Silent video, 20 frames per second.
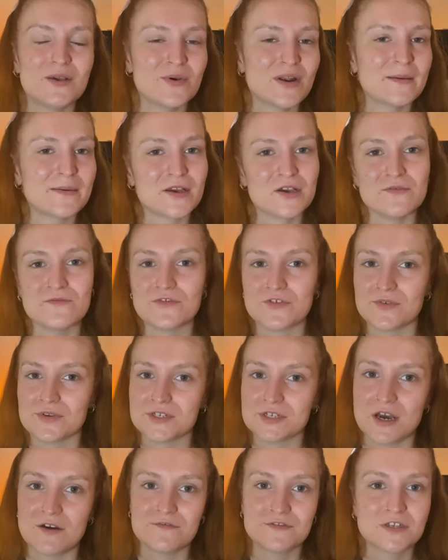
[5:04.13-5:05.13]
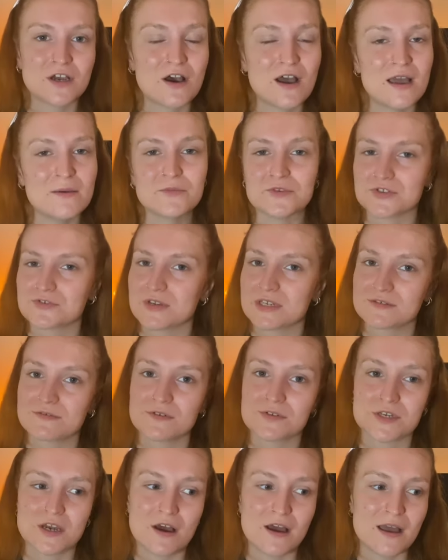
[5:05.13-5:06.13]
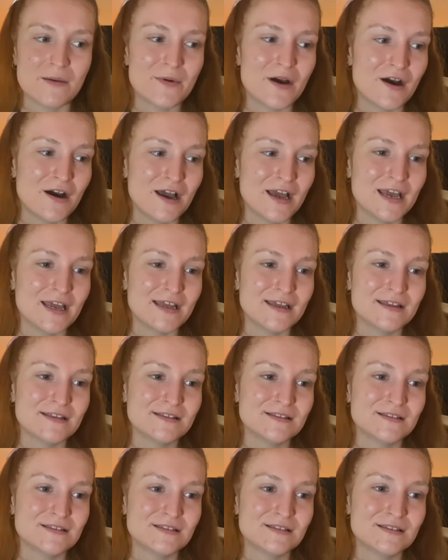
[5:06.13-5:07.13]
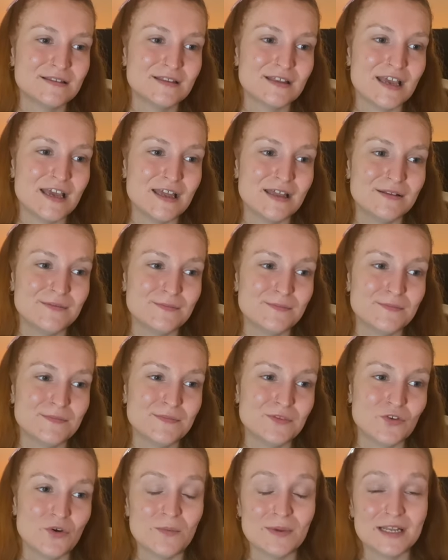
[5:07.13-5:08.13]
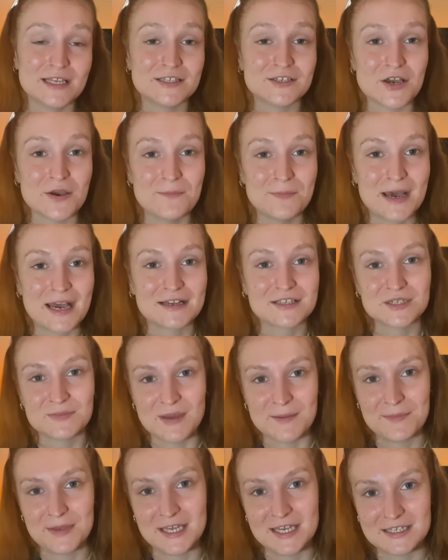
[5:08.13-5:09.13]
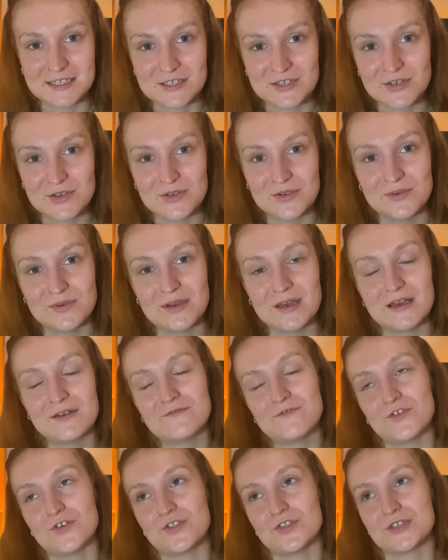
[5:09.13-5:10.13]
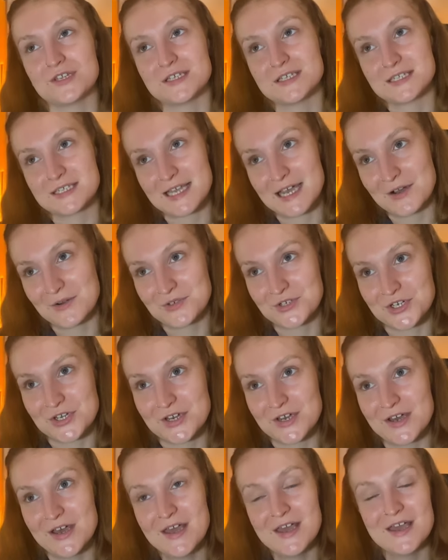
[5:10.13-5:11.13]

when I'm going through a tough time or stressful time, I normally turn back to my PS2 for the nostalgia.